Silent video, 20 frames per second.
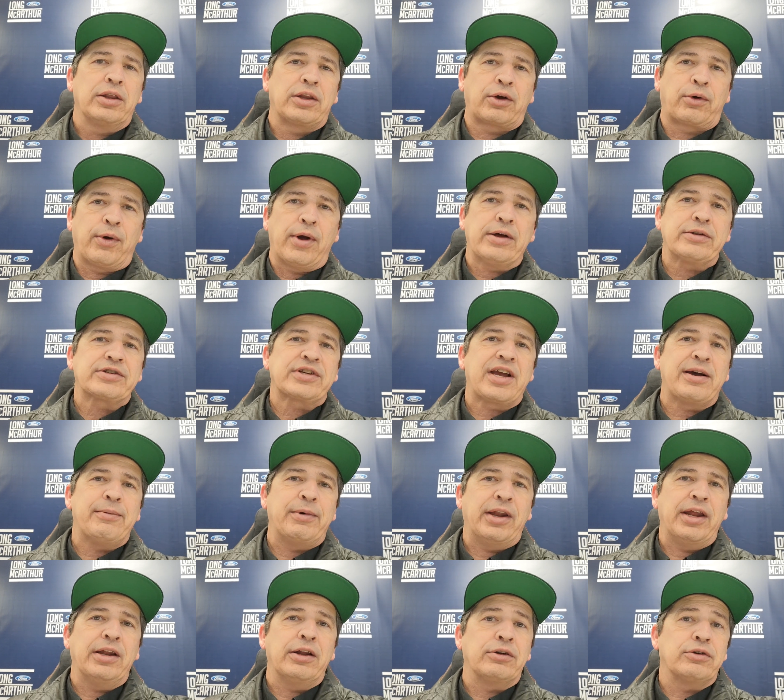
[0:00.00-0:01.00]
the ground's
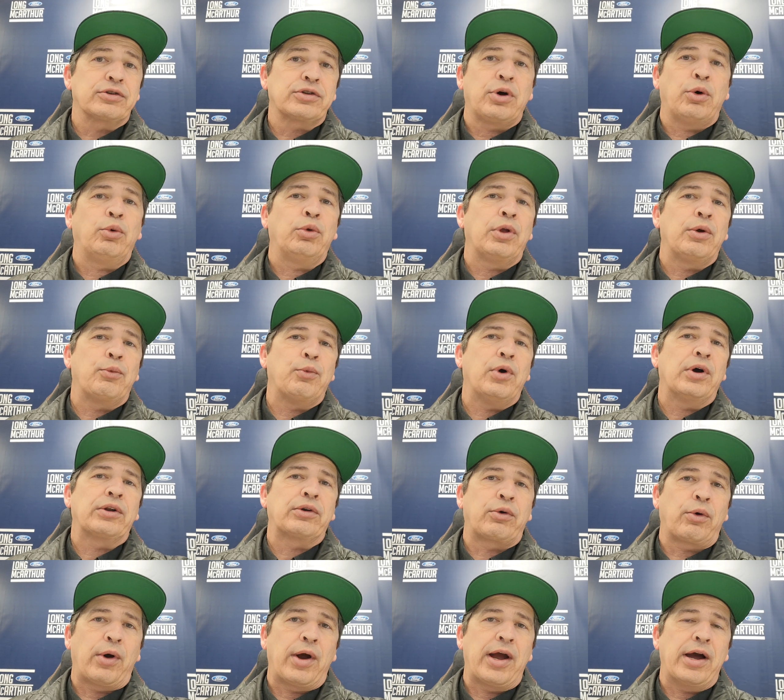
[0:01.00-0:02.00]
coming in and there's only
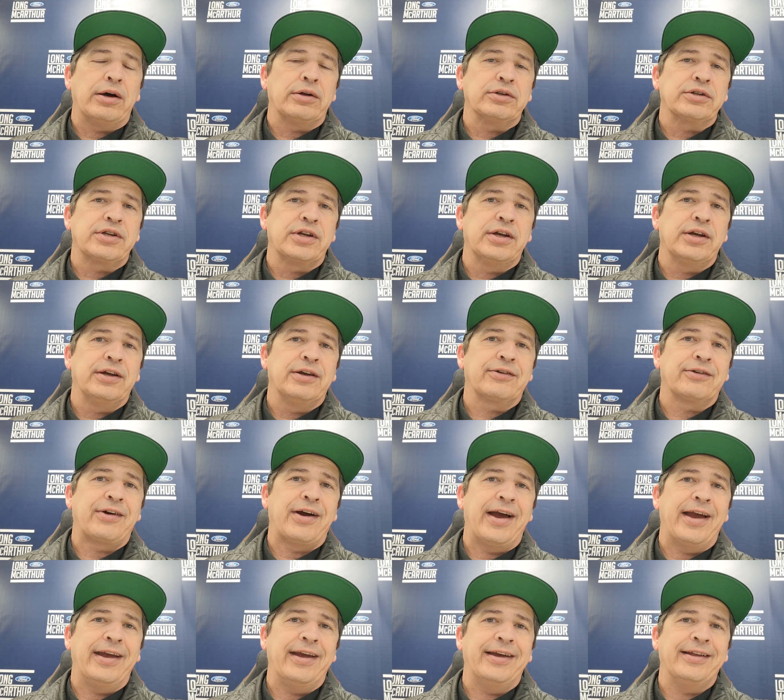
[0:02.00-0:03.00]
one ground,
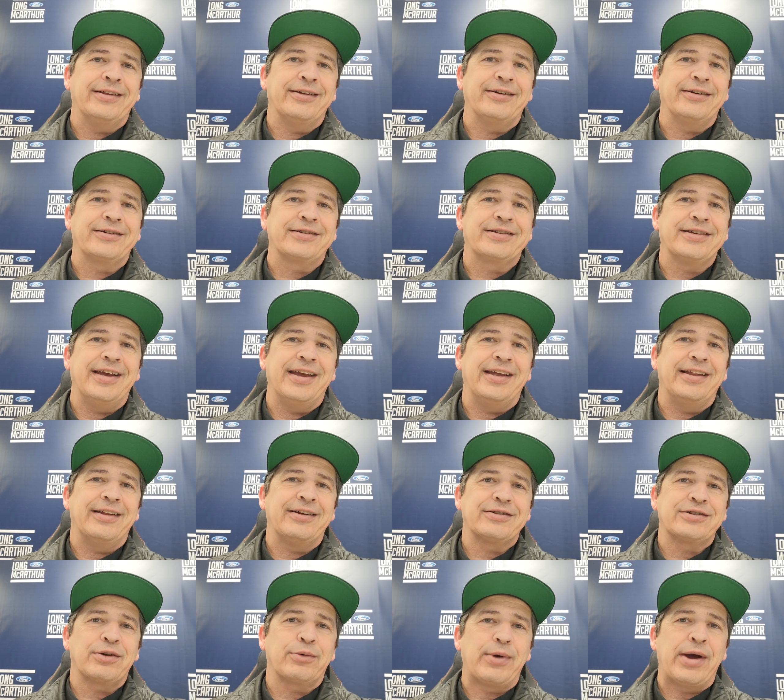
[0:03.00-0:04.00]
right? And there's and
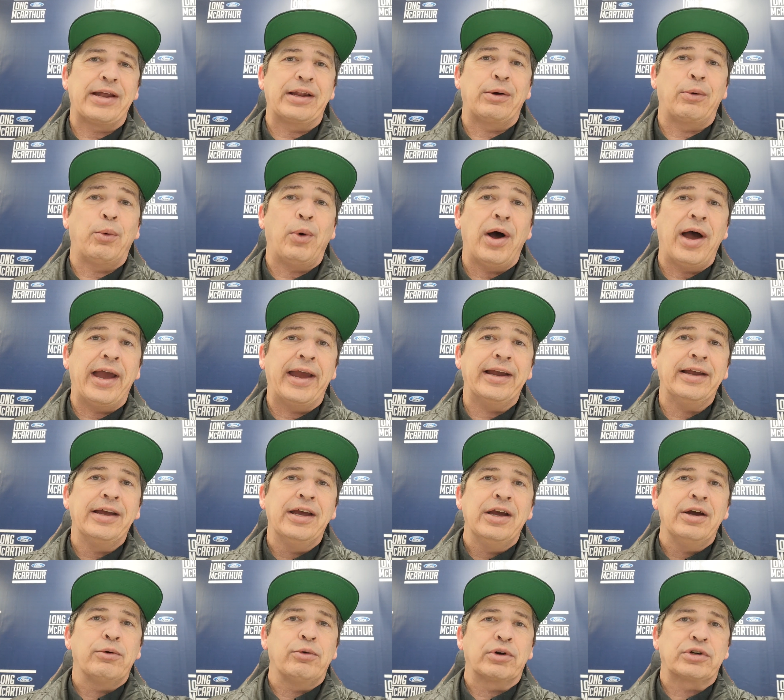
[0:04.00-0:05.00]
there's a red and a white,
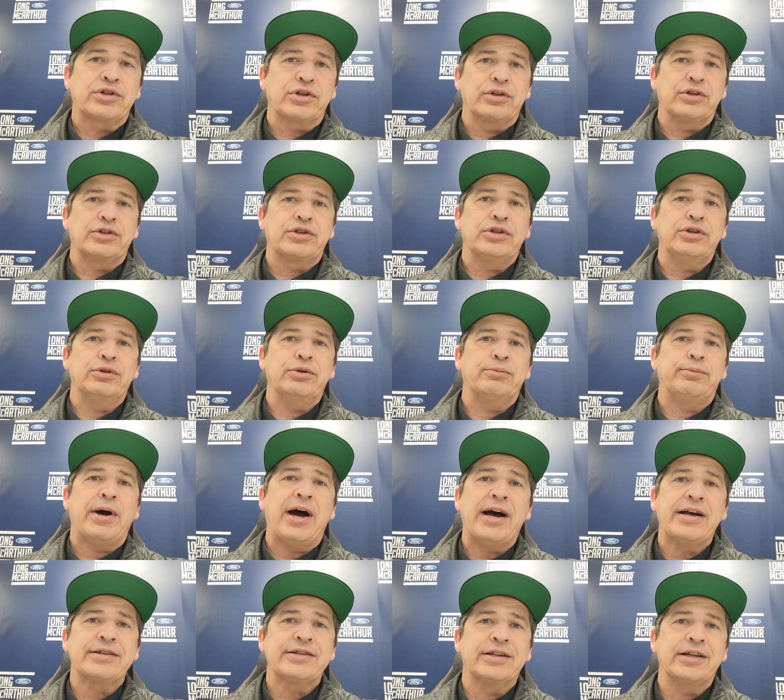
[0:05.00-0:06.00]
which are the two
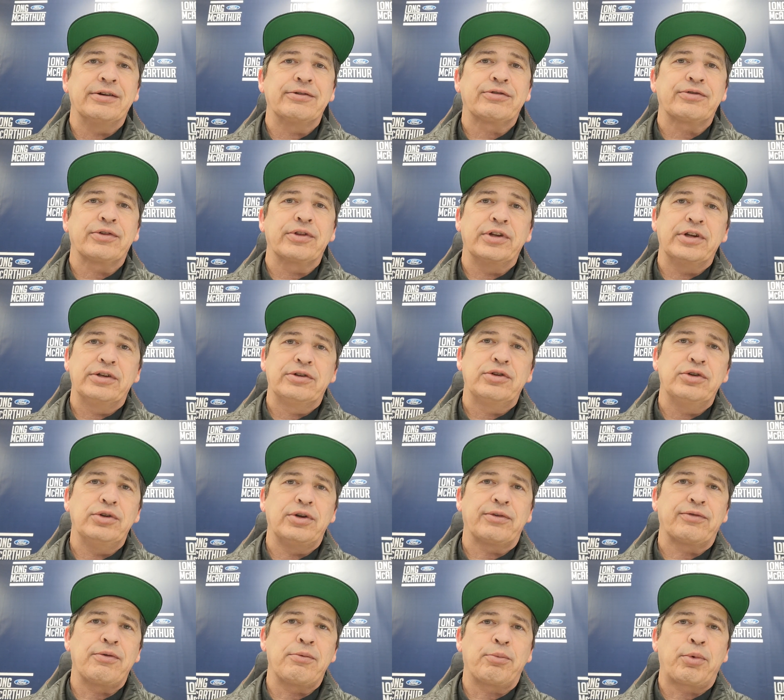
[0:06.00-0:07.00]
positives for the
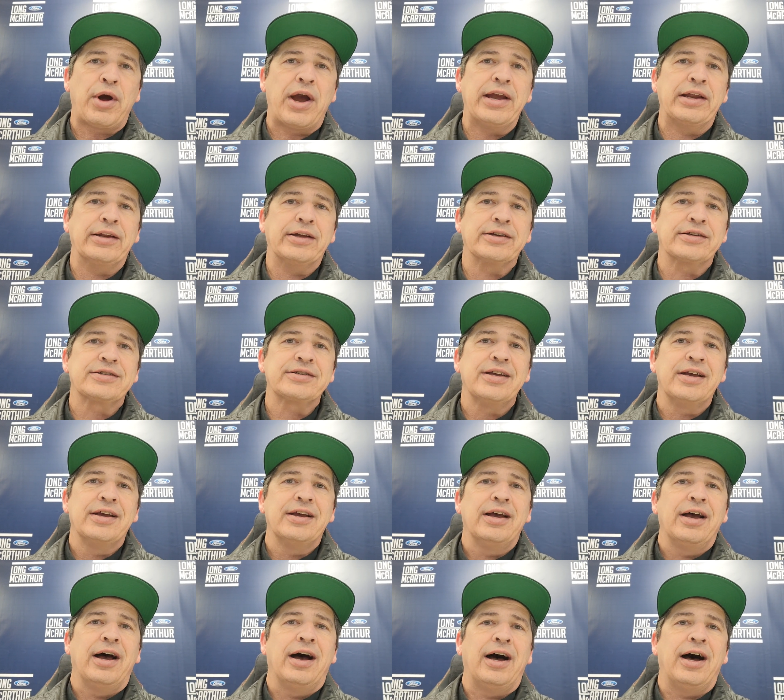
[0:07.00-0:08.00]
two different brightness.
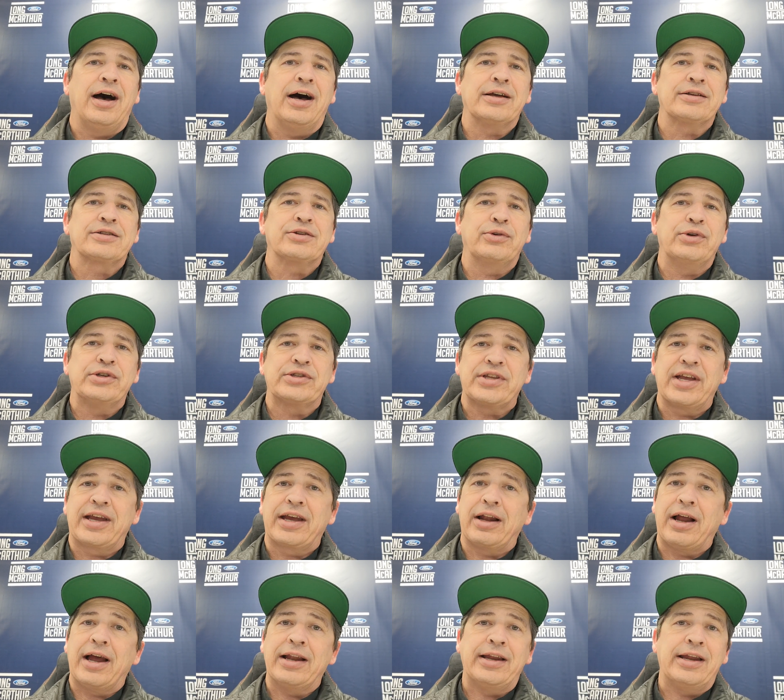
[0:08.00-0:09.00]
Uh, so he's
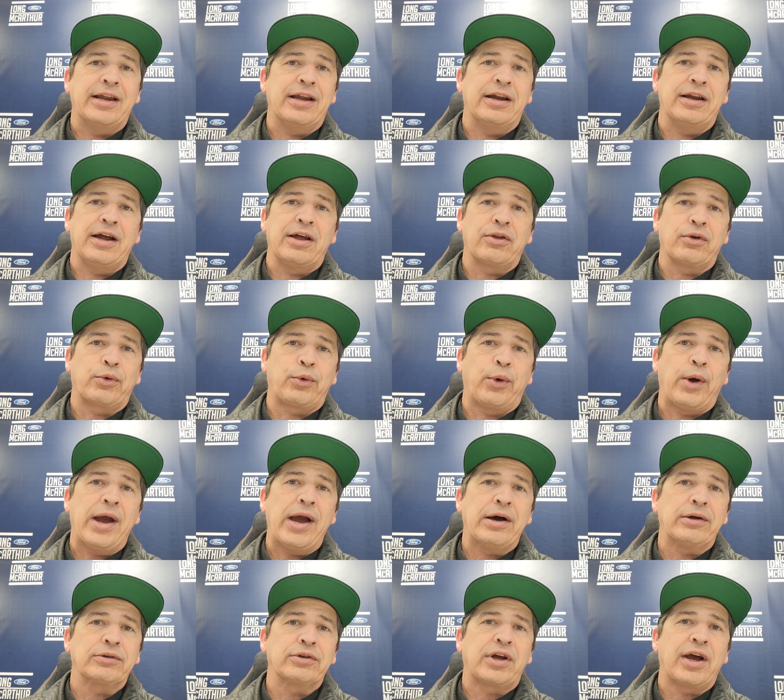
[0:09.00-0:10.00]
thinking, I need another
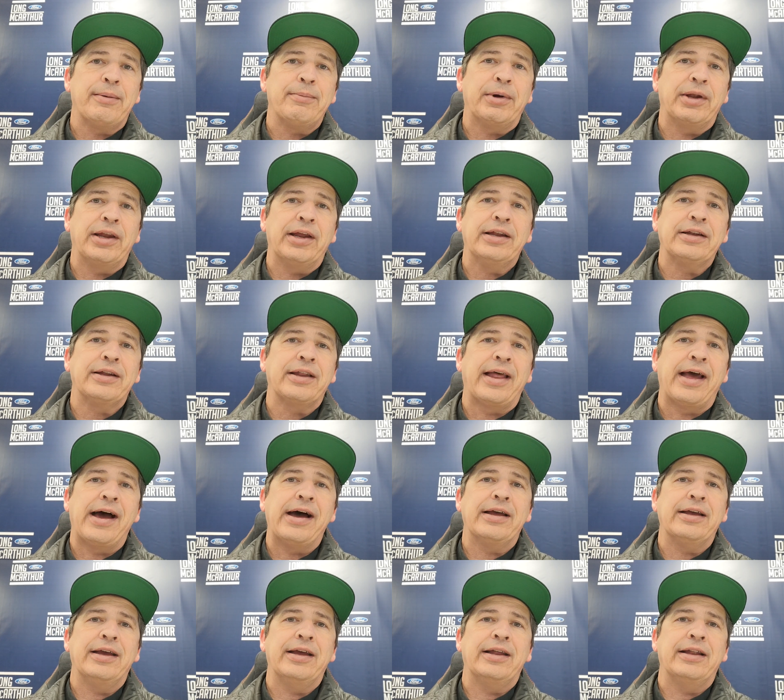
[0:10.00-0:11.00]
ground coming into
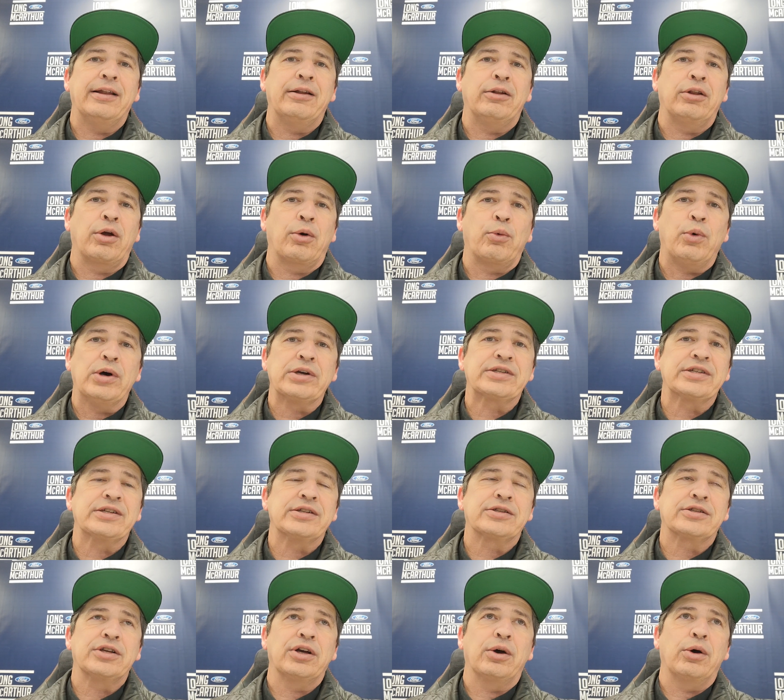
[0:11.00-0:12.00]
that, and there
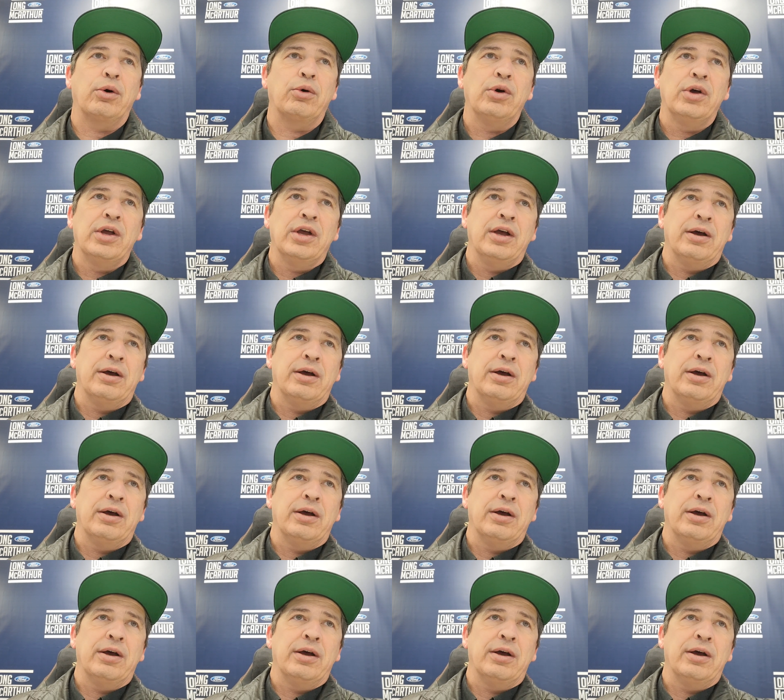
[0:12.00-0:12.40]
wasn't. So,